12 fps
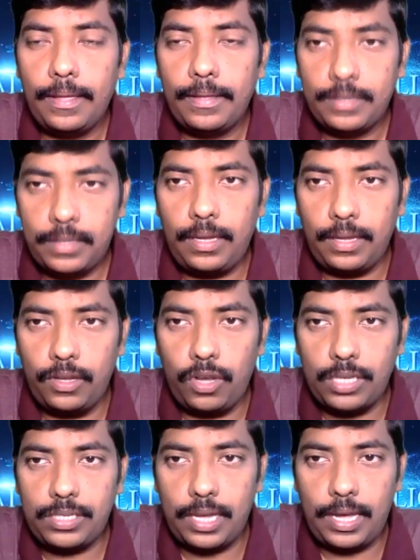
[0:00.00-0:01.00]
say
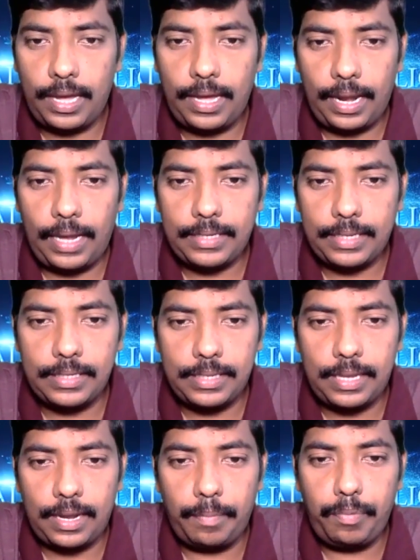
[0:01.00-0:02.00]
USA elections
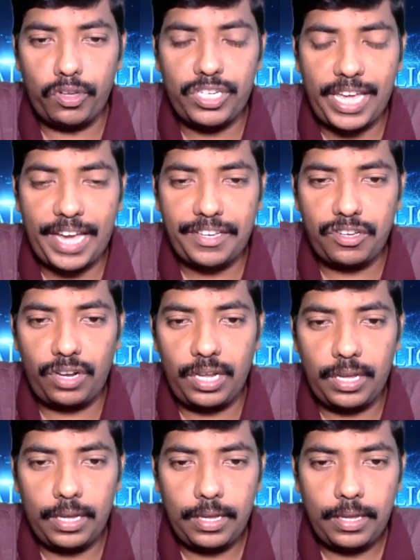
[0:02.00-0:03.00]
are approaching actually,